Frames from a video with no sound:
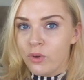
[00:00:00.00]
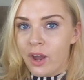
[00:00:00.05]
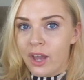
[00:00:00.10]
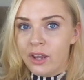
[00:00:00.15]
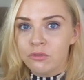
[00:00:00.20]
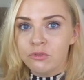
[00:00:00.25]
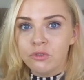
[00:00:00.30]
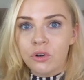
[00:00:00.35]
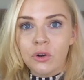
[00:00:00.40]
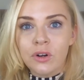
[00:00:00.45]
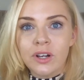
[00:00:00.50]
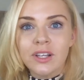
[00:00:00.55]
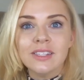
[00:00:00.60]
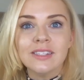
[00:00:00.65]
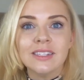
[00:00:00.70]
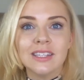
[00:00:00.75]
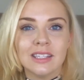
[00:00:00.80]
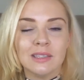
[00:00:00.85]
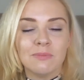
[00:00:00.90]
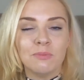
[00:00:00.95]

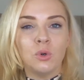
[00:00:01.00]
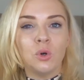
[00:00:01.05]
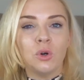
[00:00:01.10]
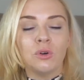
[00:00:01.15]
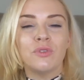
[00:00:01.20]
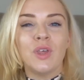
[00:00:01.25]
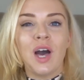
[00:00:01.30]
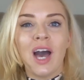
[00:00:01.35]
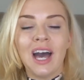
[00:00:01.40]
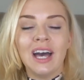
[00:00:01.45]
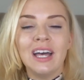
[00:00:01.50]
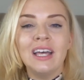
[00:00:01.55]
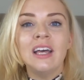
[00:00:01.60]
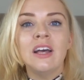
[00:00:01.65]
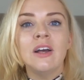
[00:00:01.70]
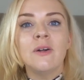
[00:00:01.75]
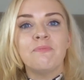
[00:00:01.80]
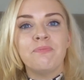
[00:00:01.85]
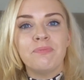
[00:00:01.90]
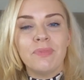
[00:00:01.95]
rainforest. It's more of that
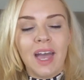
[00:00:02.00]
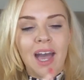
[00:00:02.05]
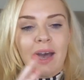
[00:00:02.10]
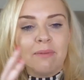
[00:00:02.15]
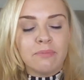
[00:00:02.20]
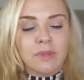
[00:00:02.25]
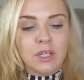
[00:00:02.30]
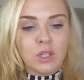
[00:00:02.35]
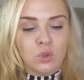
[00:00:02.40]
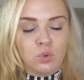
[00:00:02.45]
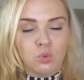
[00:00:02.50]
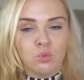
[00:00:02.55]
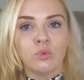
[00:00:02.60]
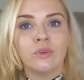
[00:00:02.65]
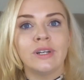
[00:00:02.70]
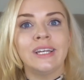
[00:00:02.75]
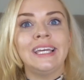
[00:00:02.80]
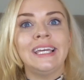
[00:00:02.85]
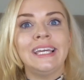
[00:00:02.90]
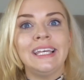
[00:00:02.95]

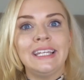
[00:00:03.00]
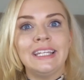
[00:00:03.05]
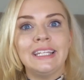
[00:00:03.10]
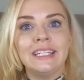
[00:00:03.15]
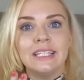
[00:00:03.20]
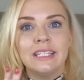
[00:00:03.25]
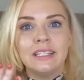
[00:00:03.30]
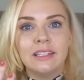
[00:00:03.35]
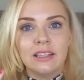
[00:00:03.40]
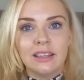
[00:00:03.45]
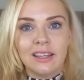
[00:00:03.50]
green,